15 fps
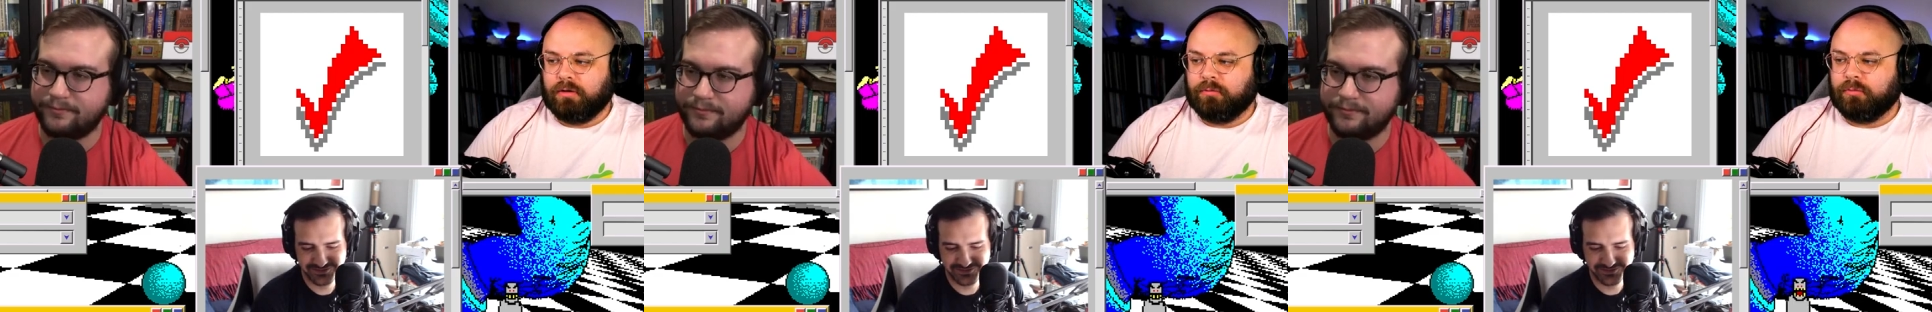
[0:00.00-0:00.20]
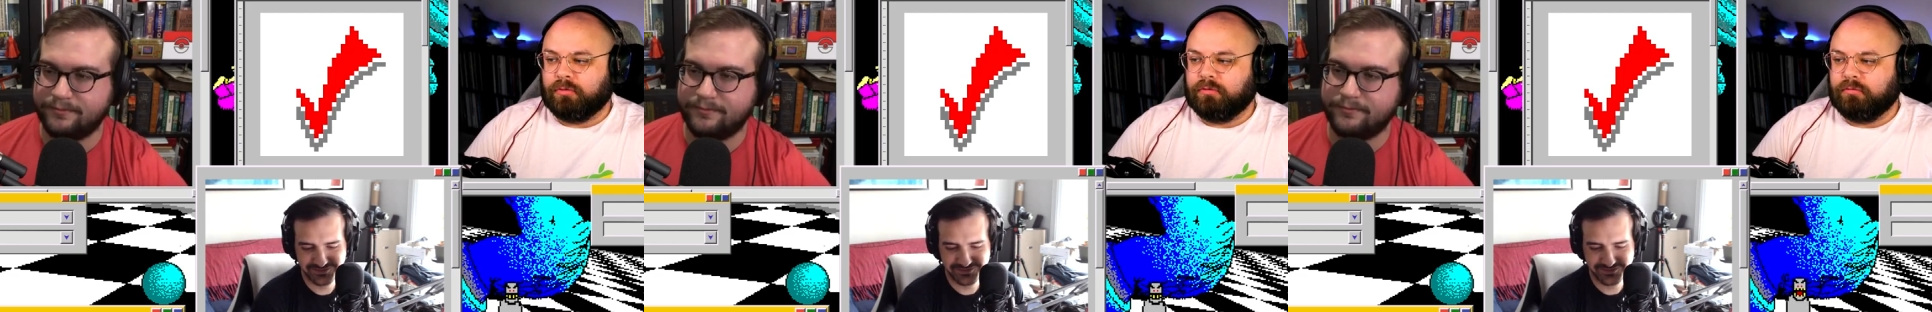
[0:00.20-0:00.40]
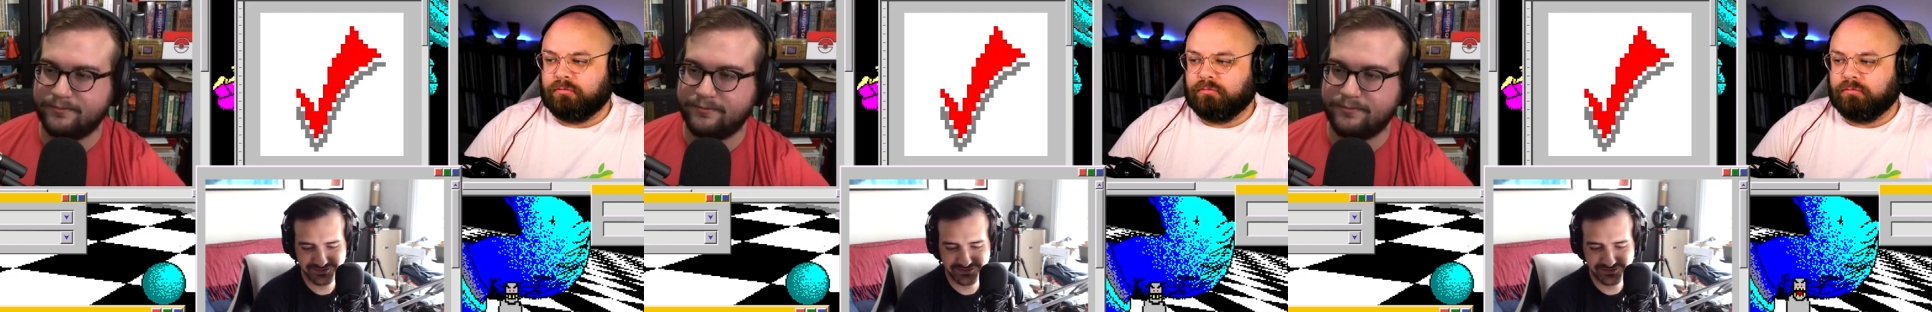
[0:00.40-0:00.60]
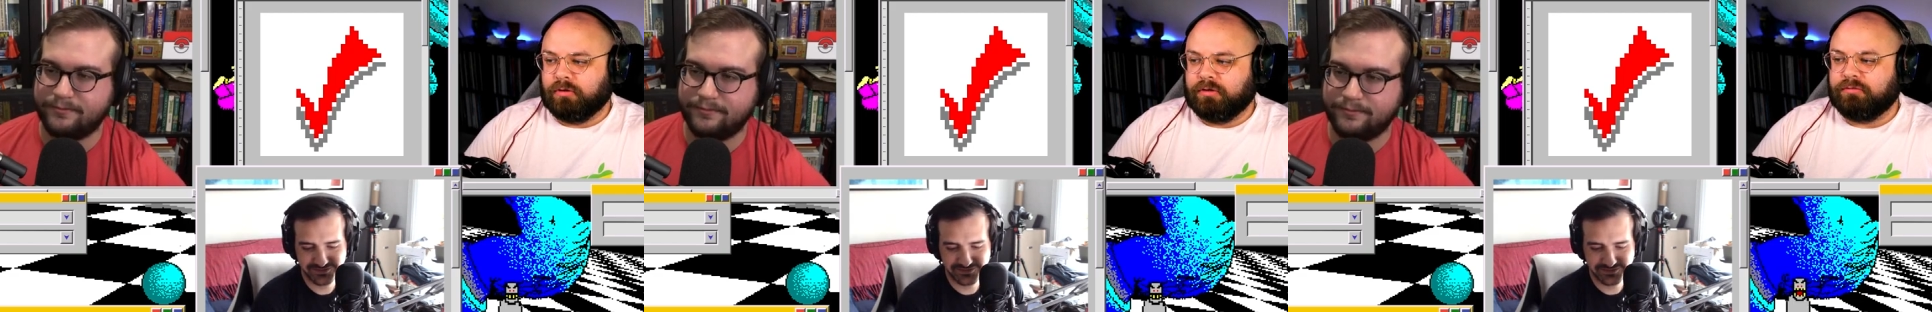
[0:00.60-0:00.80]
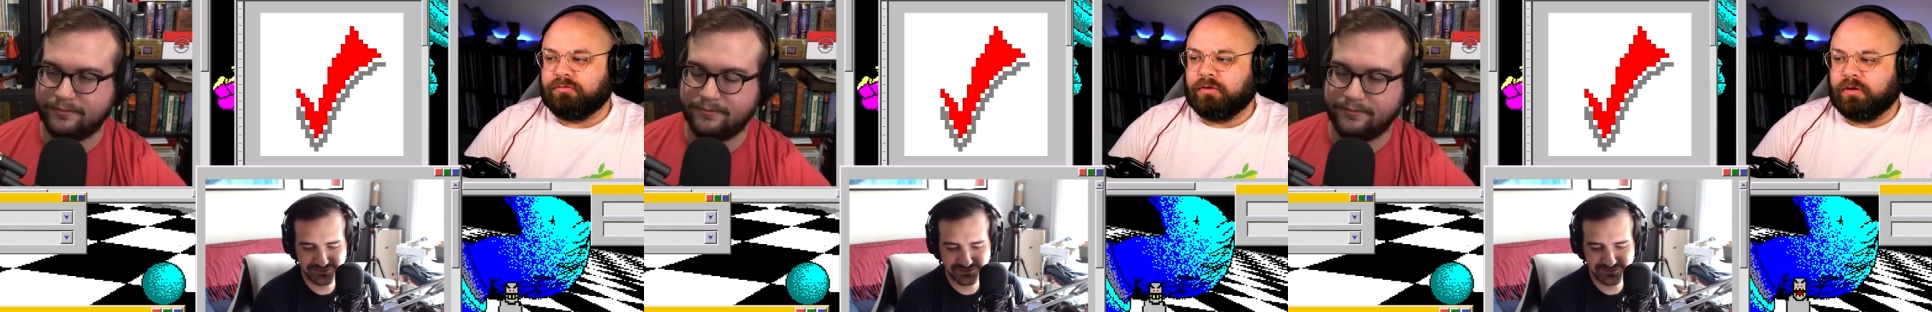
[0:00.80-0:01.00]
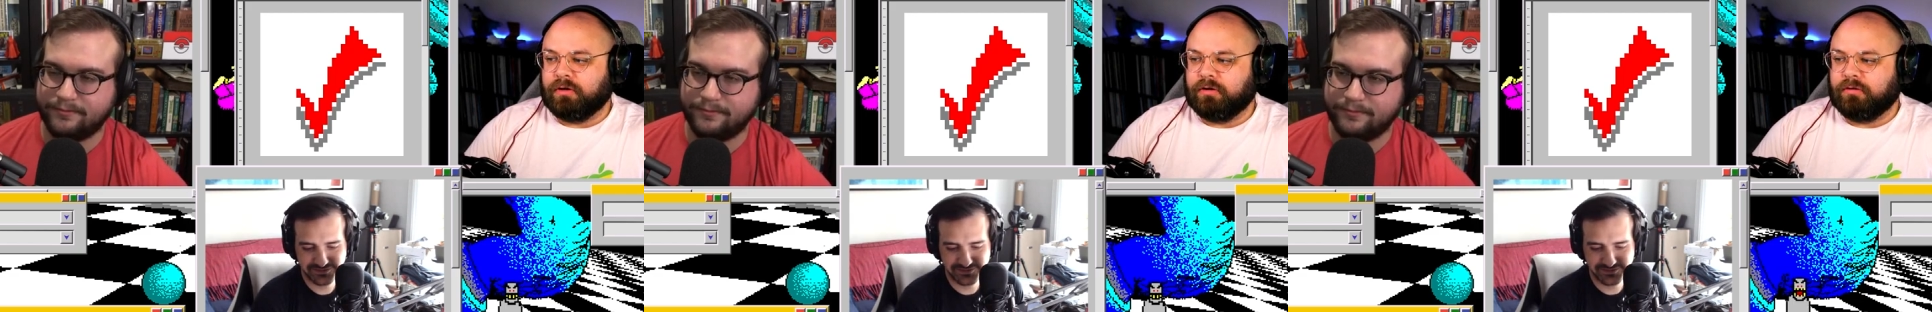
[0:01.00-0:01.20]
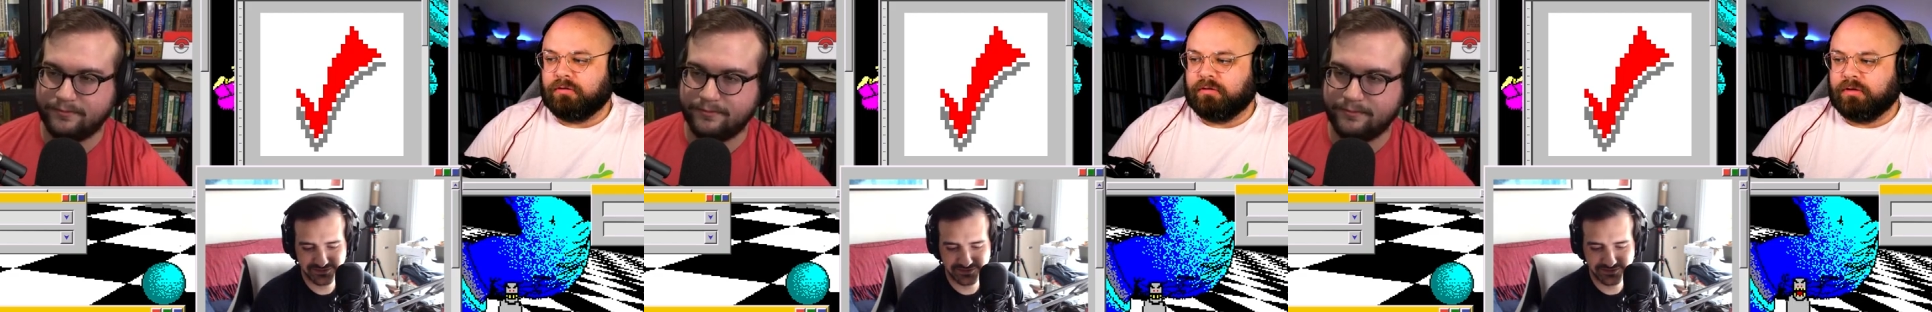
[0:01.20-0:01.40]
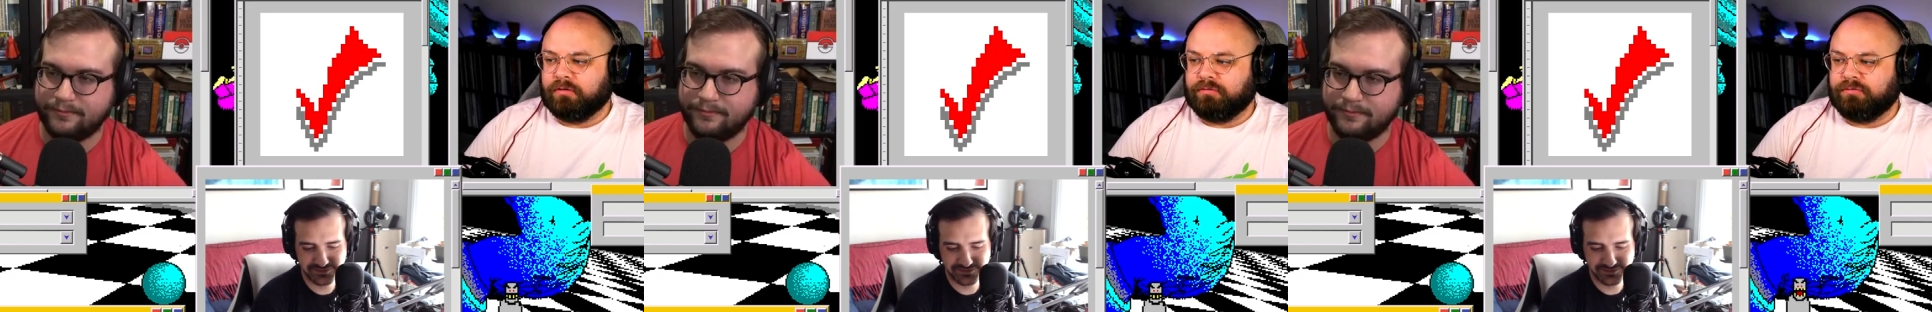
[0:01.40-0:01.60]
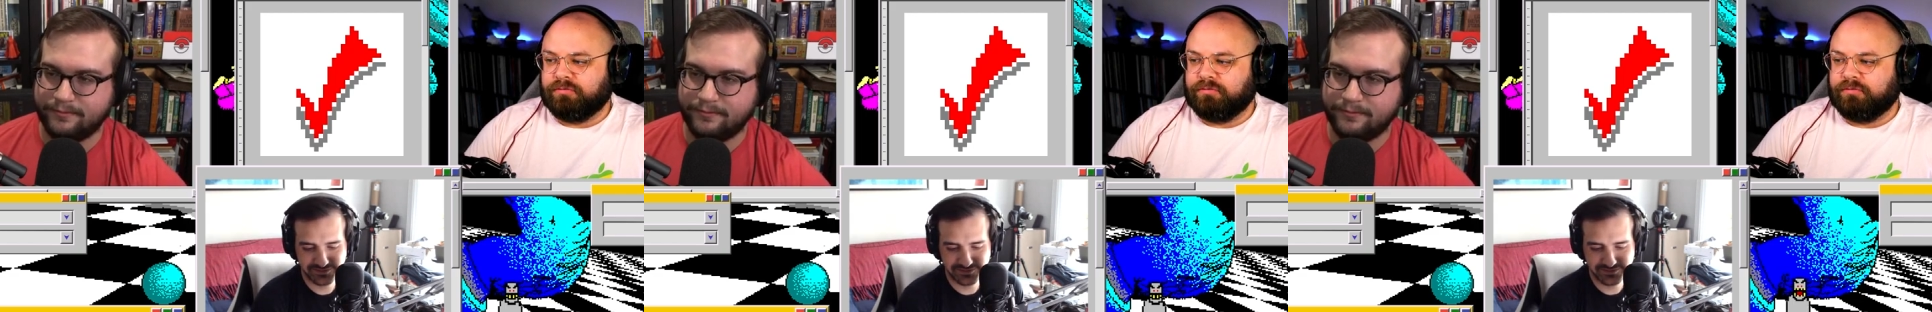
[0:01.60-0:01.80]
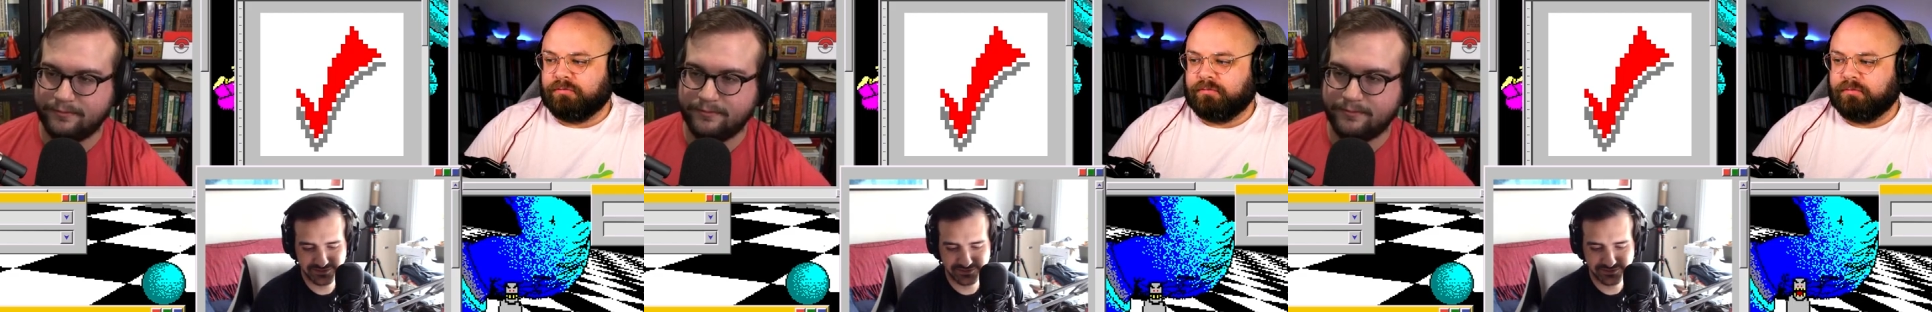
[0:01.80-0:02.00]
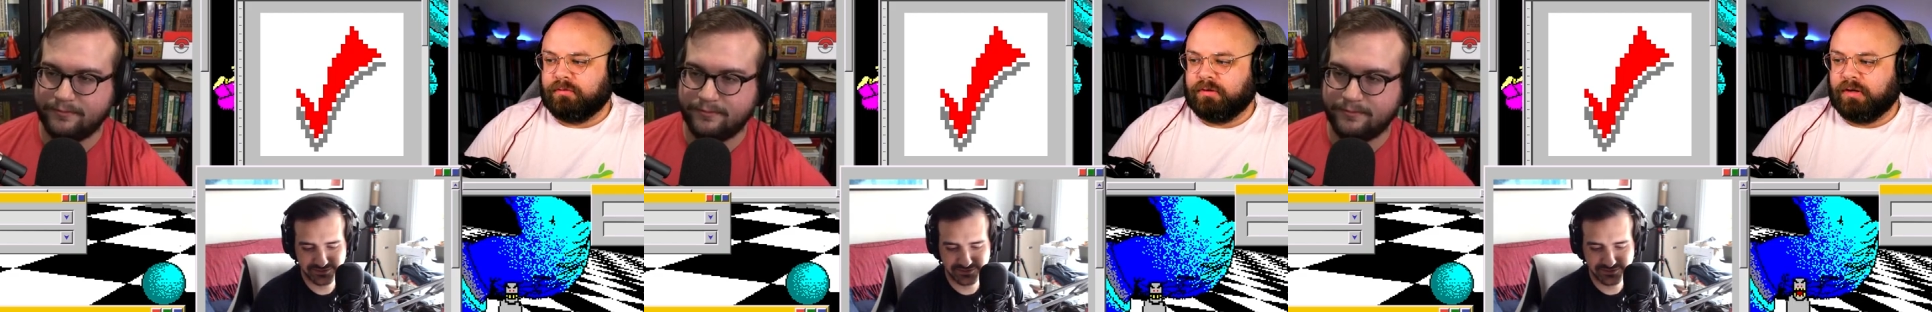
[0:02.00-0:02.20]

Speaker 1: I will refund if